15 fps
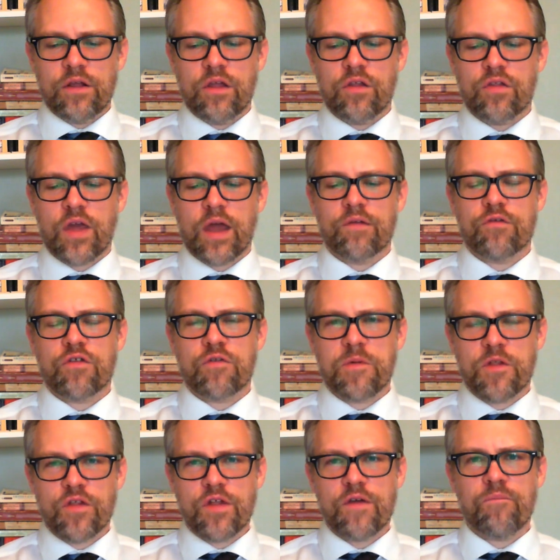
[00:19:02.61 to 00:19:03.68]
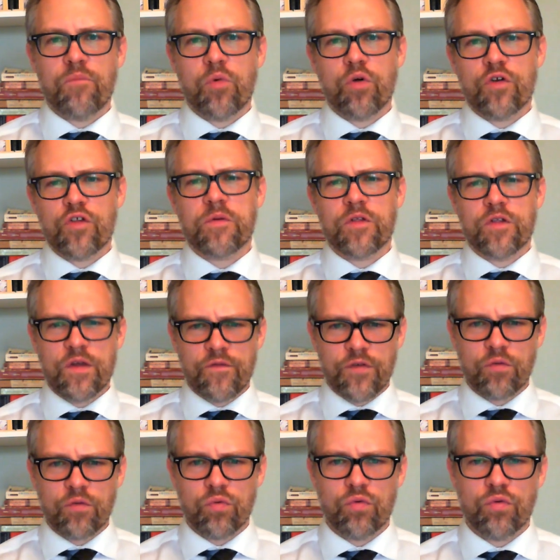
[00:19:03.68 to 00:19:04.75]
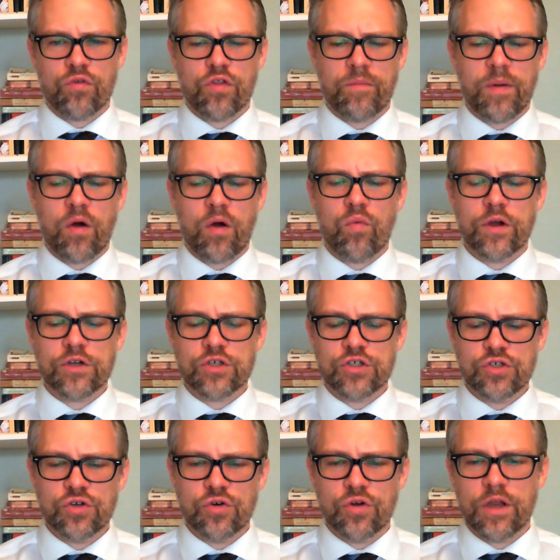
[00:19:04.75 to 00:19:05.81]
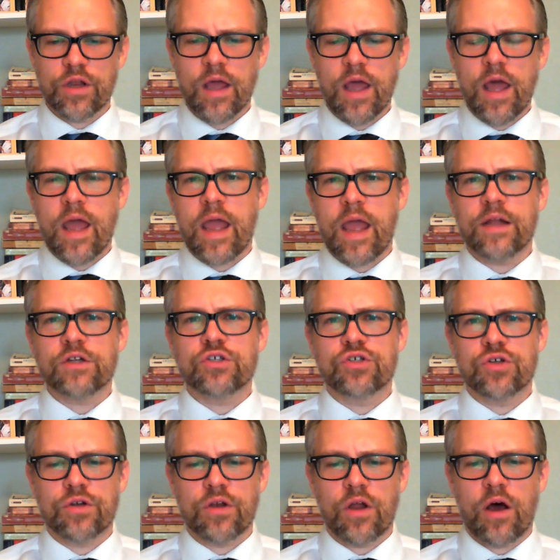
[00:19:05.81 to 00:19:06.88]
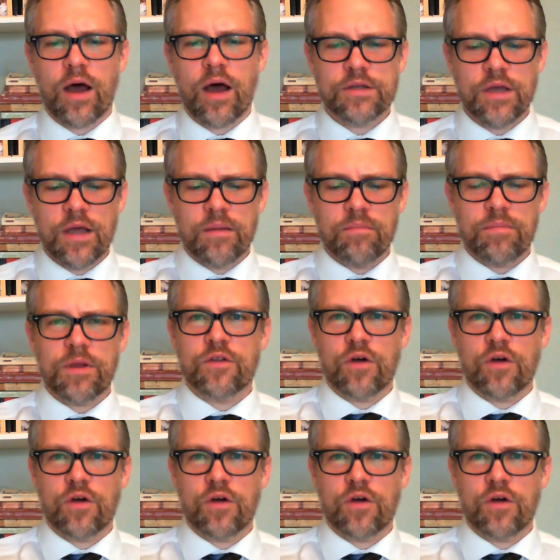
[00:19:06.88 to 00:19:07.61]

his kind of more specific rules about what should and should not be